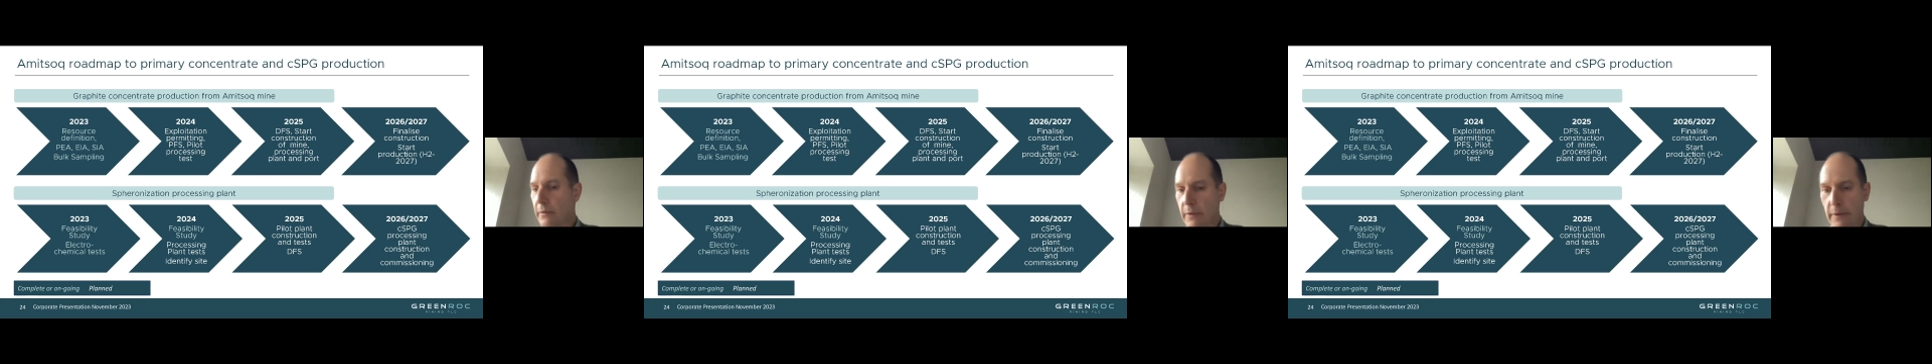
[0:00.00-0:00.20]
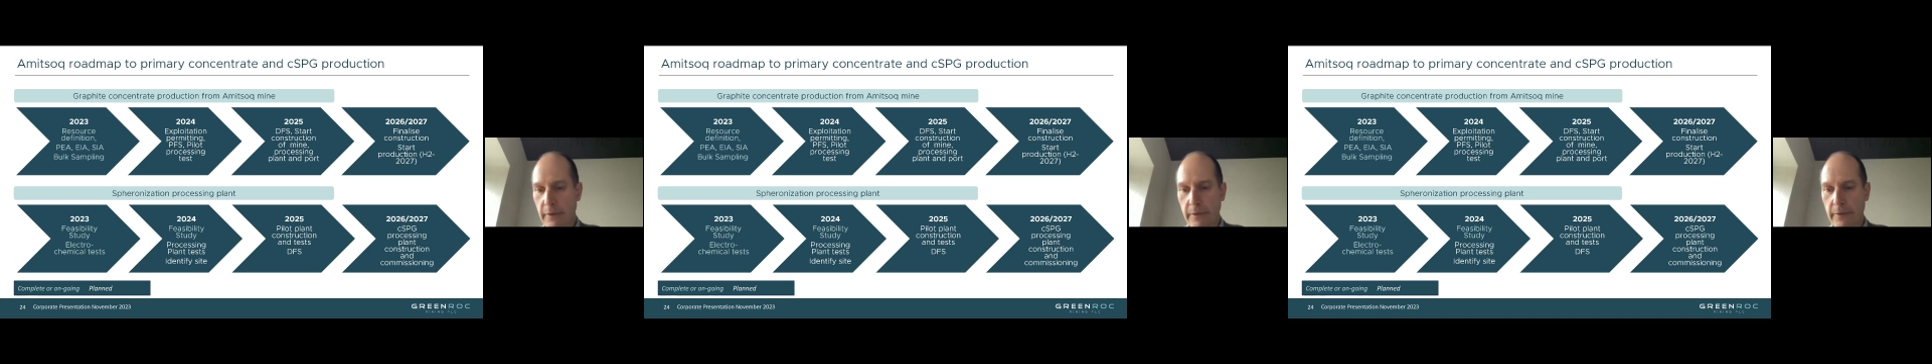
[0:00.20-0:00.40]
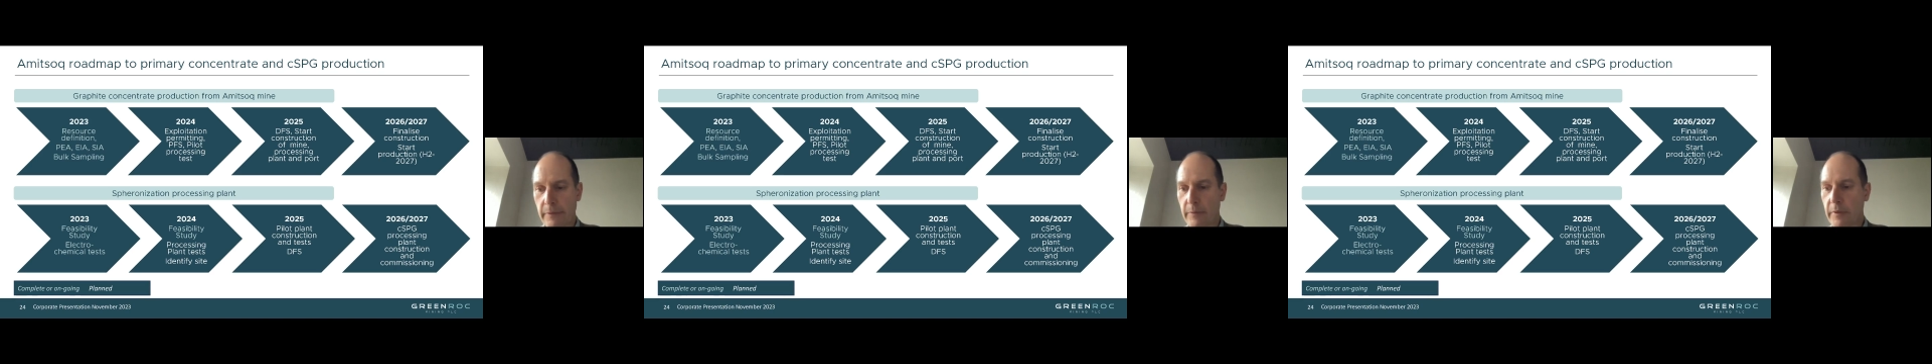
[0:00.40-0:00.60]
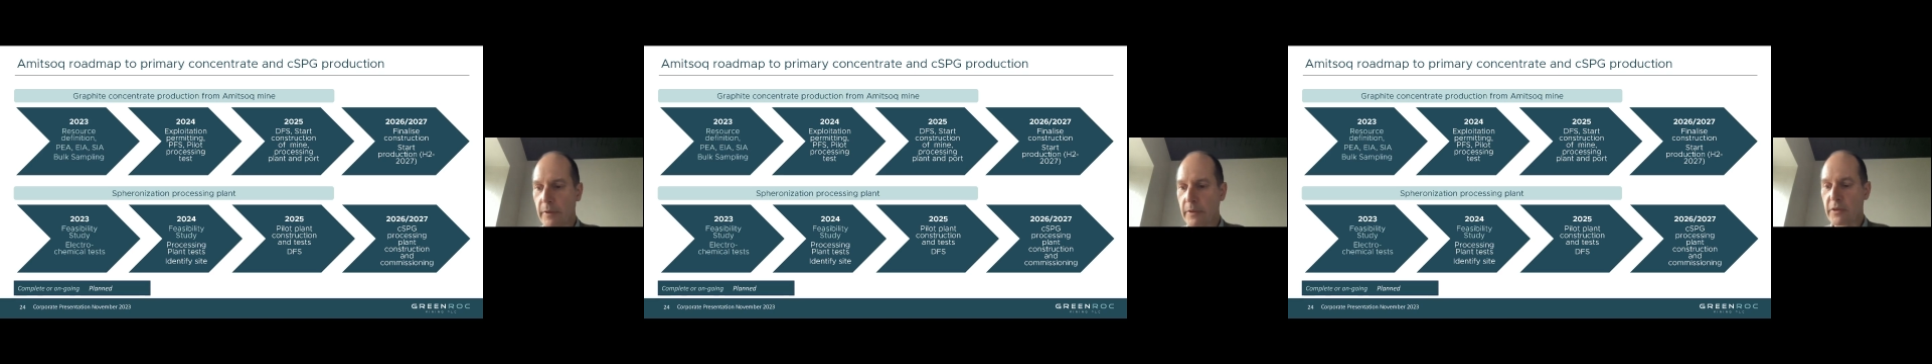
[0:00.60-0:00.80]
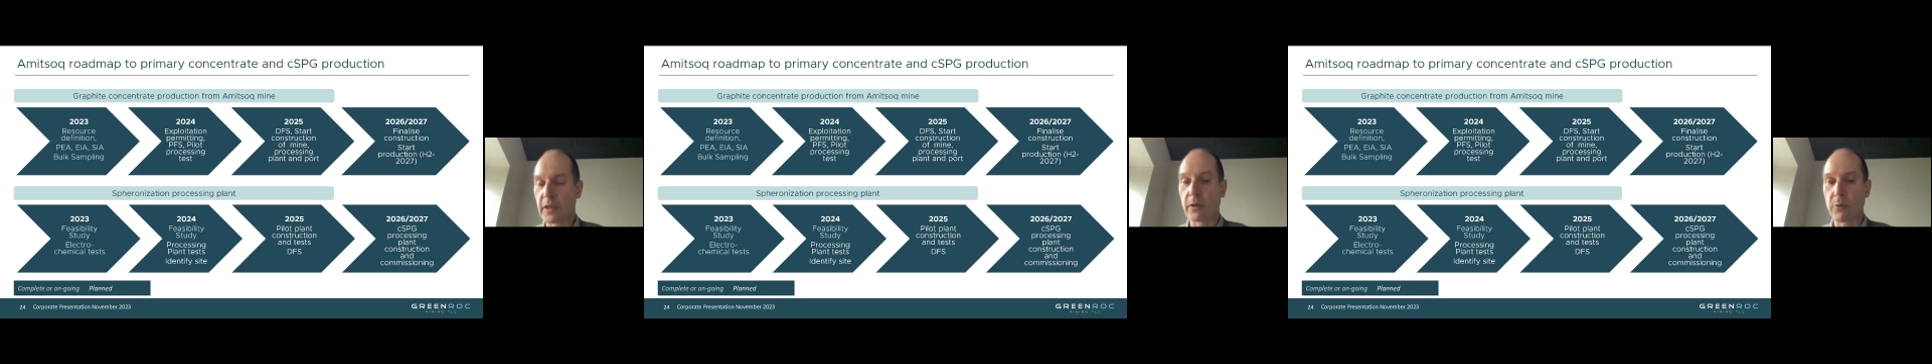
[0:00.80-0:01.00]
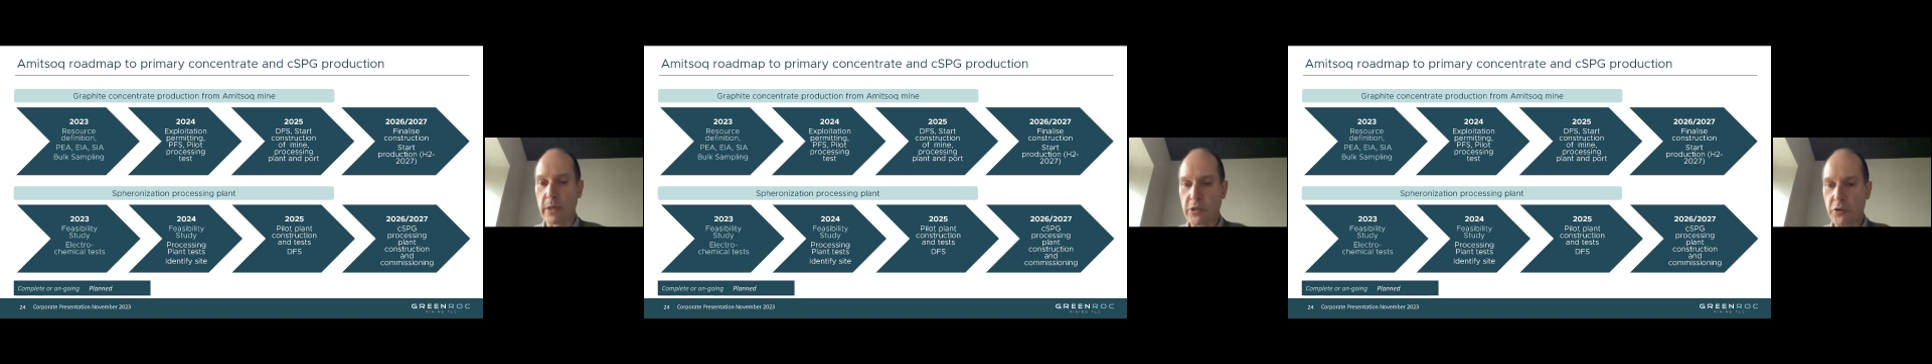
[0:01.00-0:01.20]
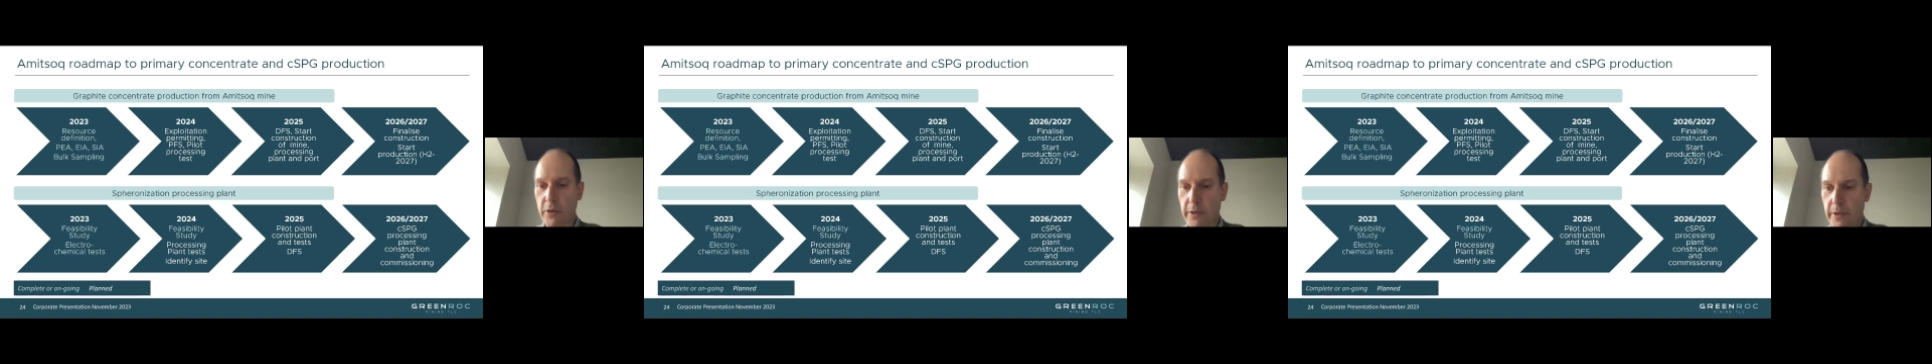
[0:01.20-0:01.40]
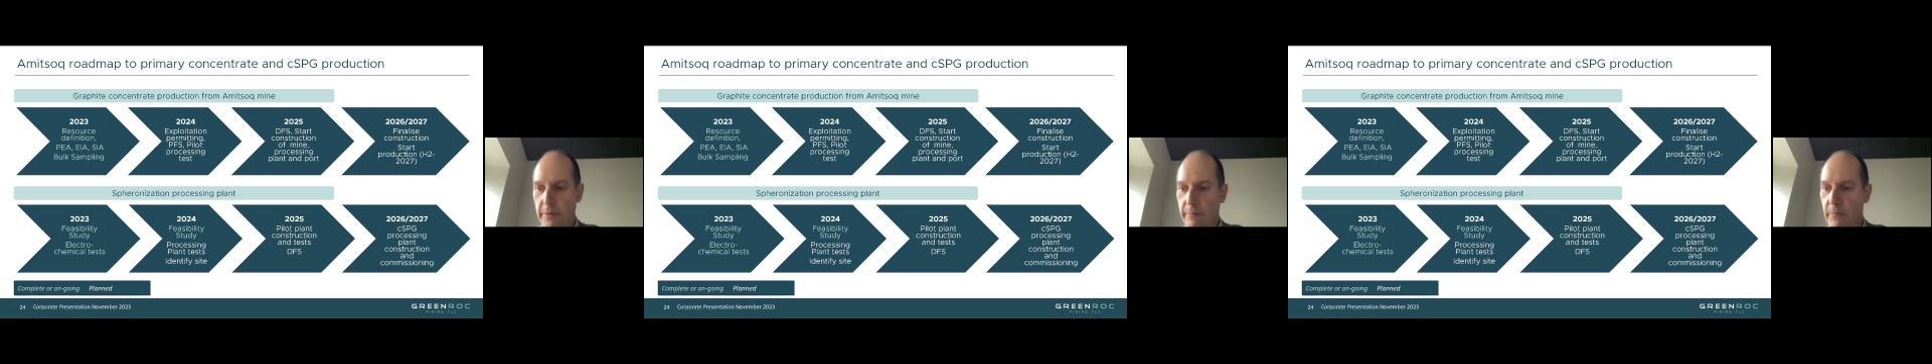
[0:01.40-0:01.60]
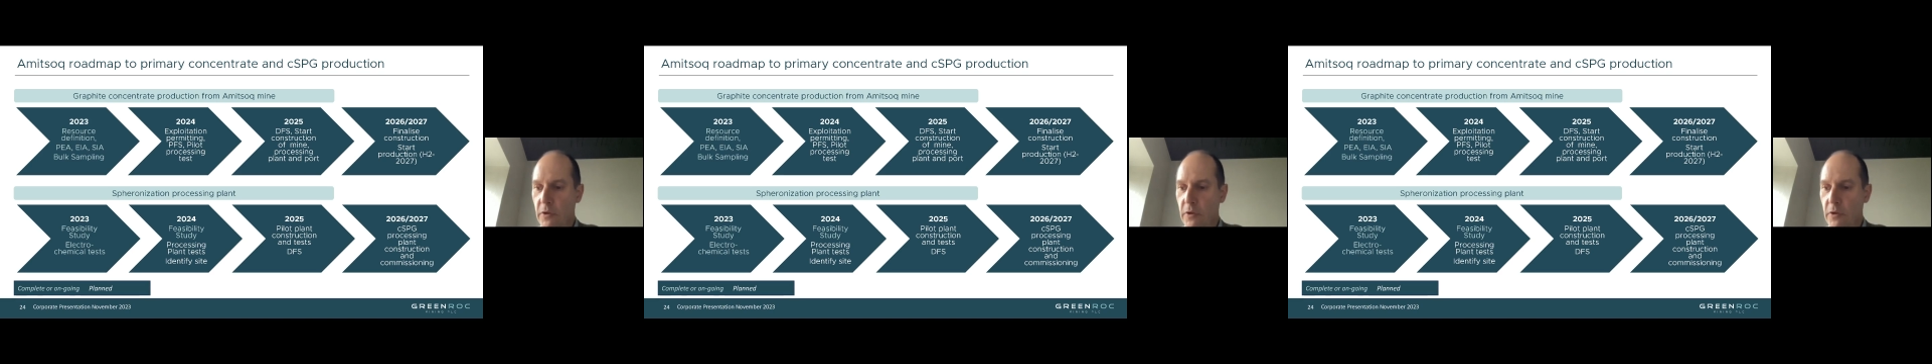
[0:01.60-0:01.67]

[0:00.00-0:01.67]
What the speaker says: sequentially.